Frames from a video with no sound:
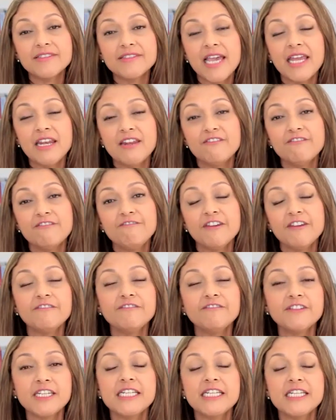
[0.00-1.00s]
10, and
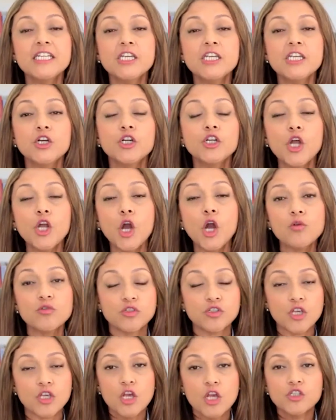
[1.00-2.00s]
15-year
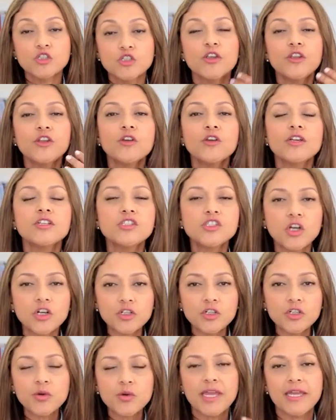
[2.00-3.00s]
notes so that you can
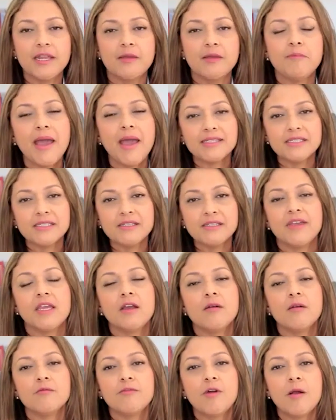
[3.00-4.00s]
start creating passive
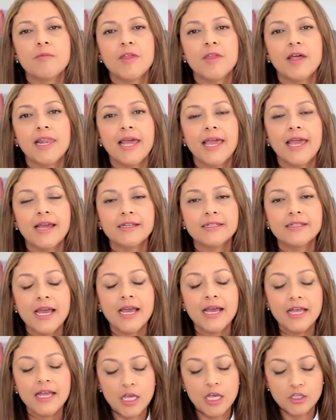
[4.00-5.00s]
income from the land.
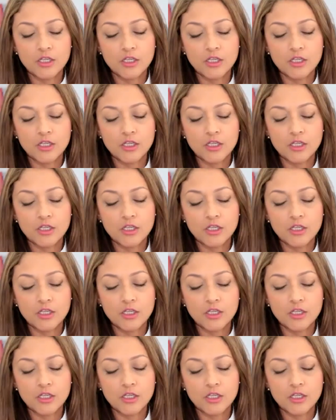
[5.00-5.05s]
Yeah.